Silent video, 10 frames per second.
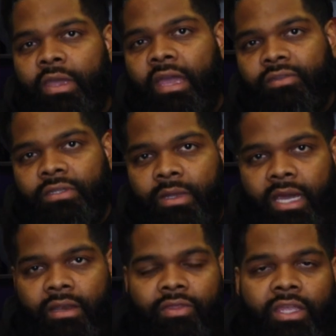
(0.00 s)
or you have
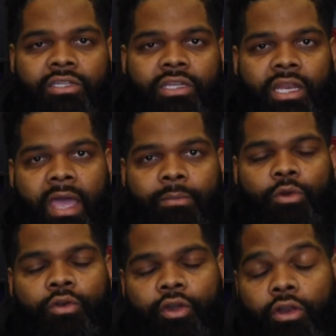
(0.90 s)
some kind of things that
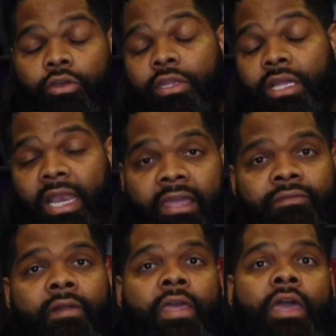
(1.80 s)
happened early on in your
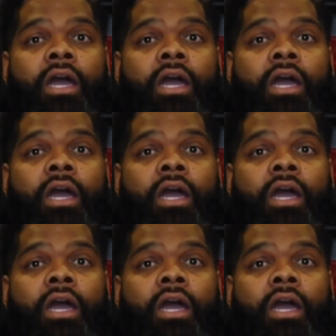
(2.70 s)
life,